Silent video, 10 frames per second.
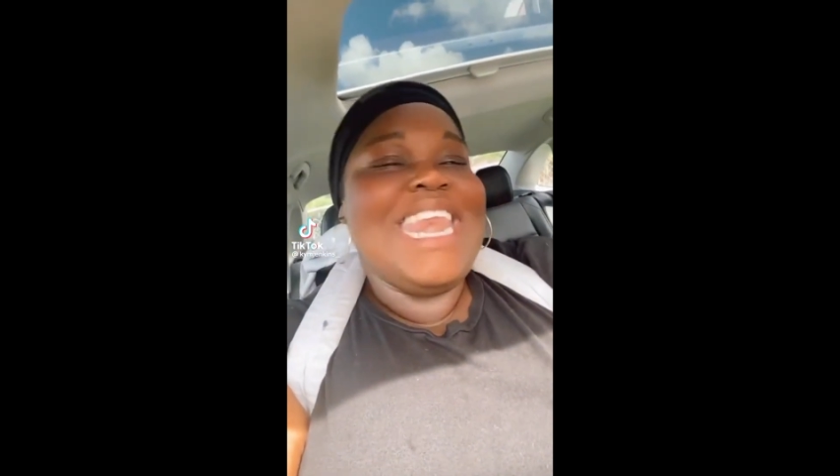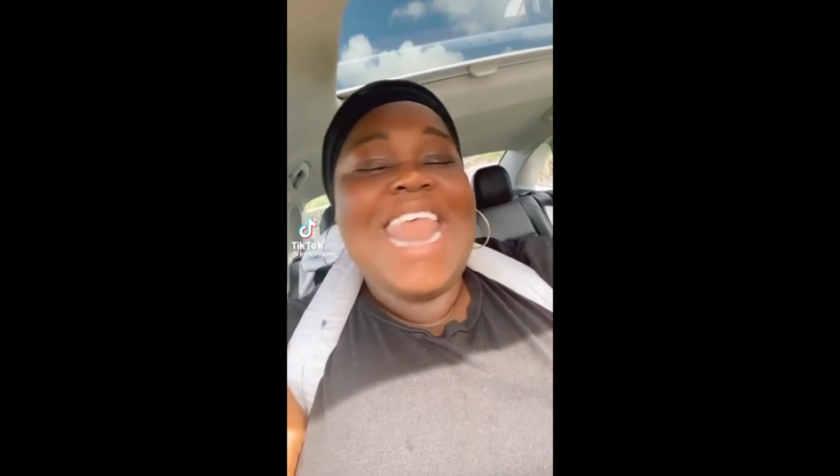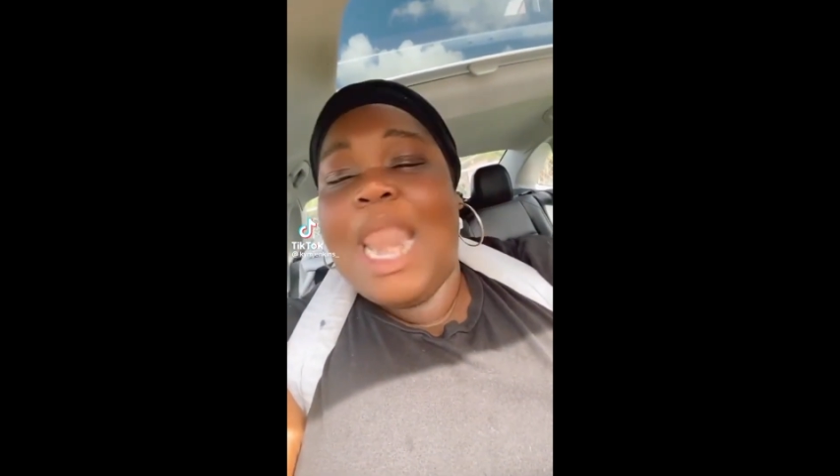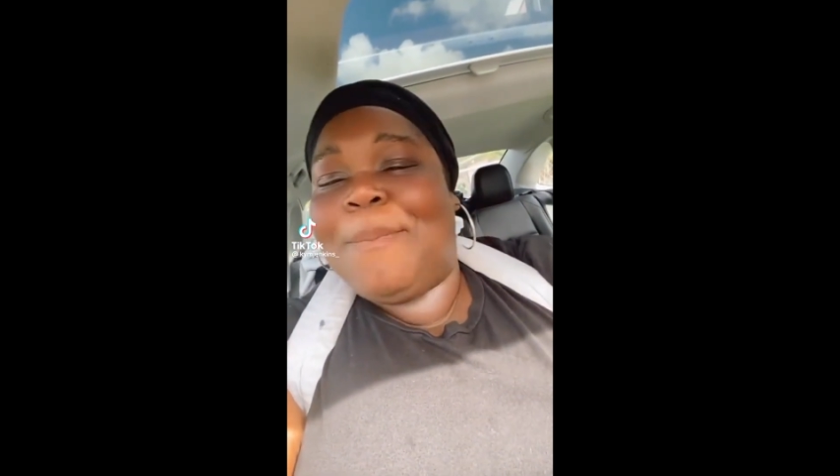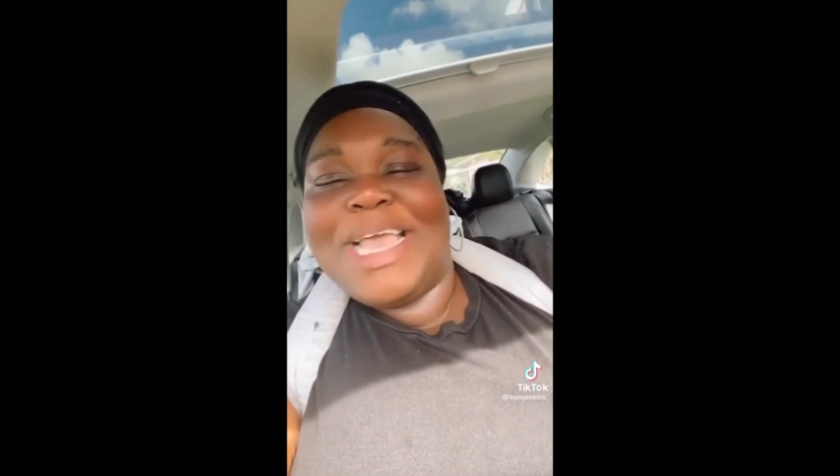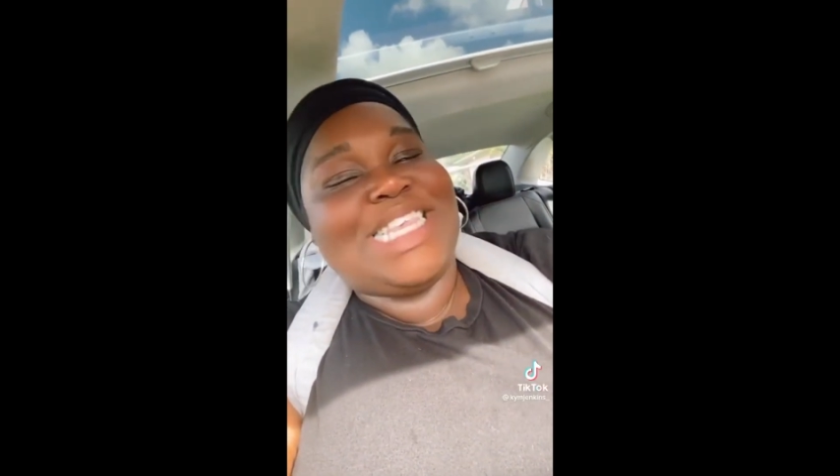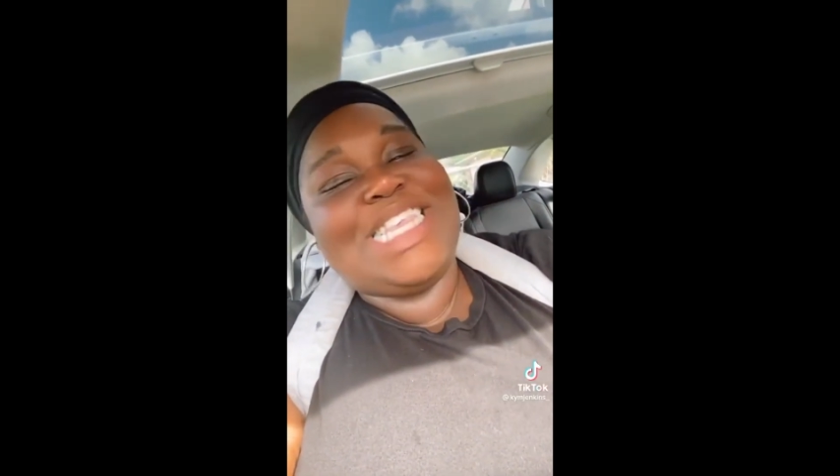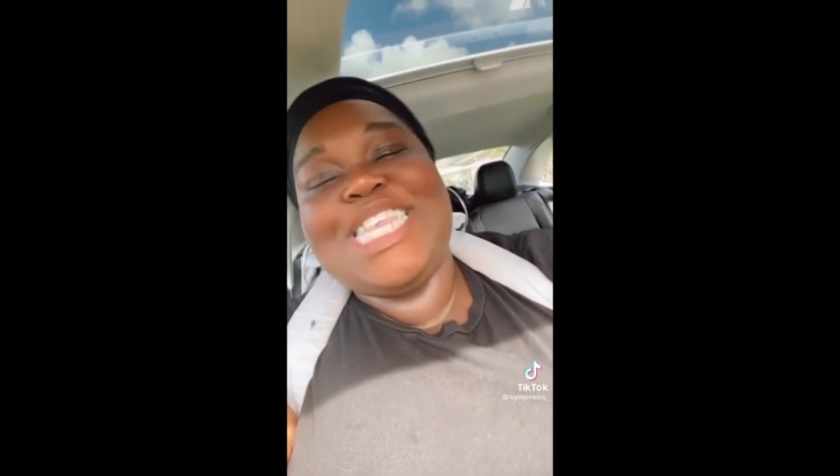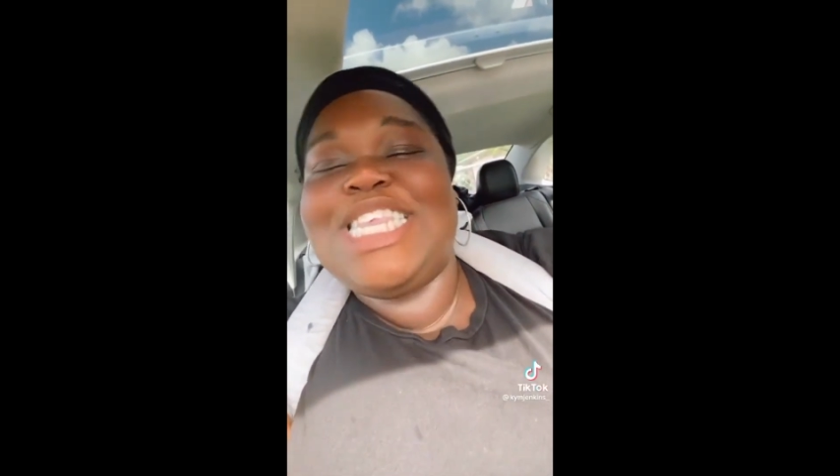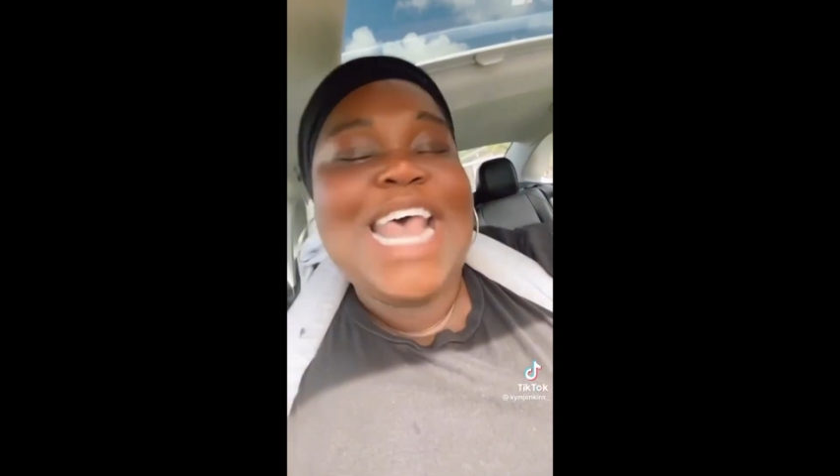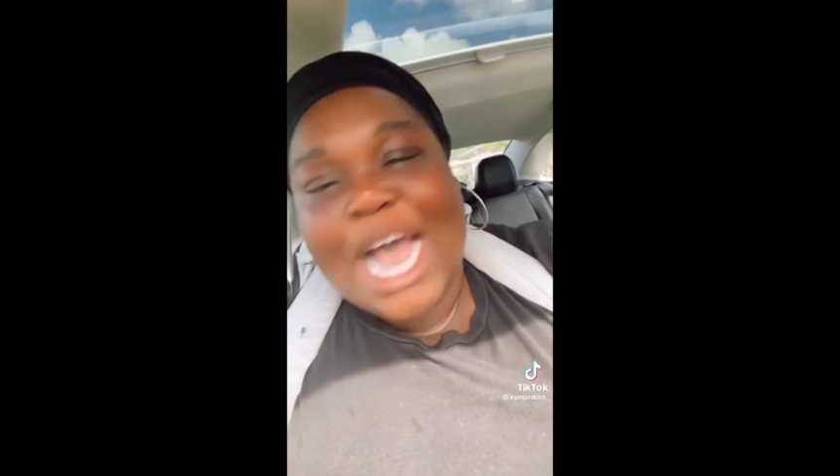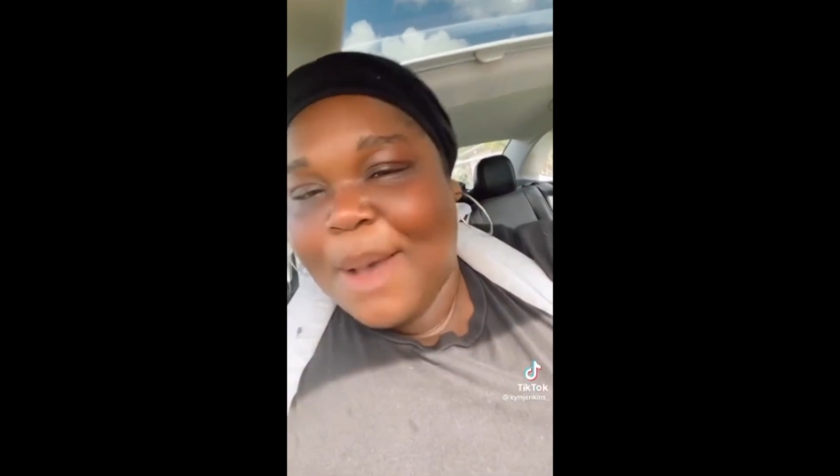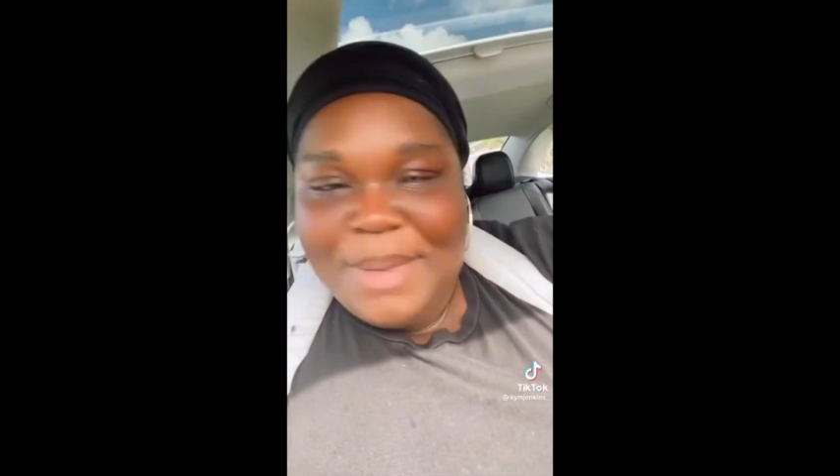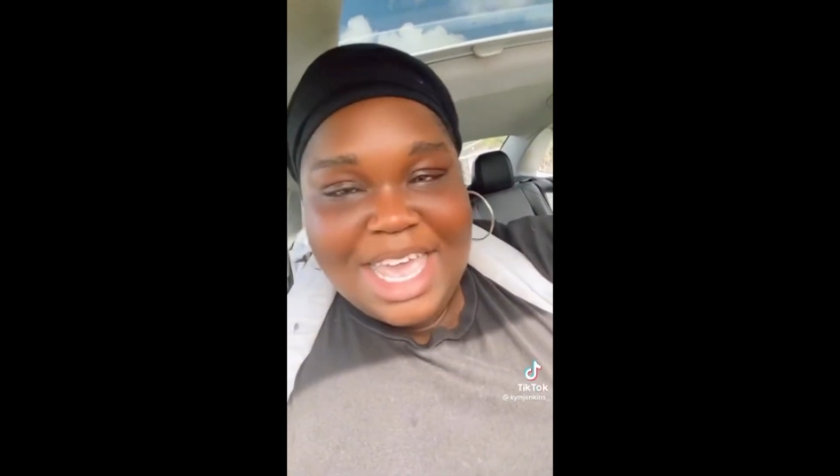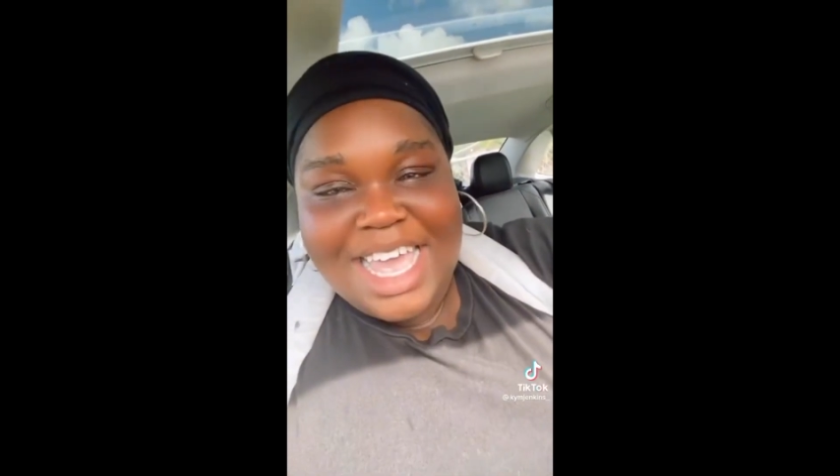now to be sick
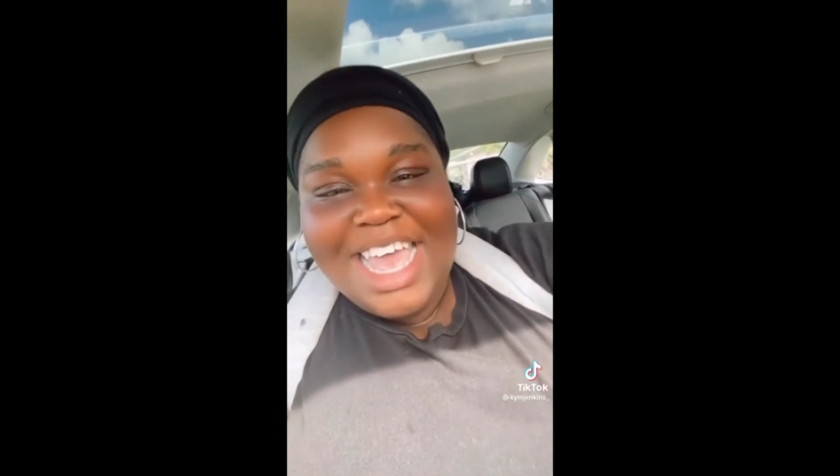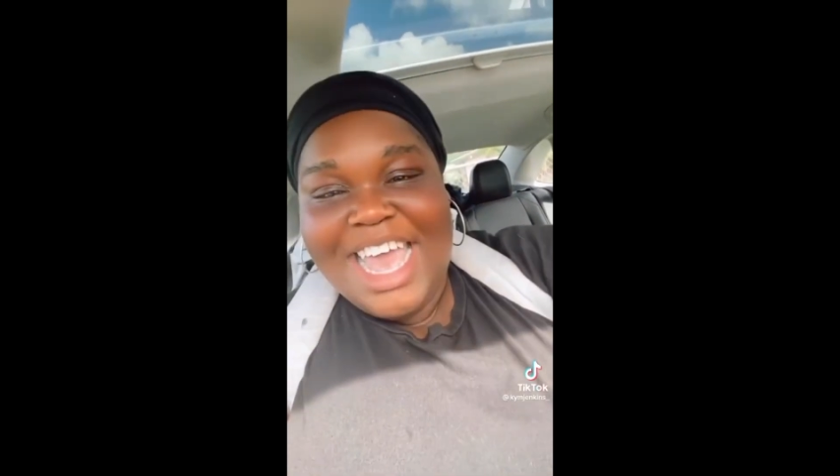of me.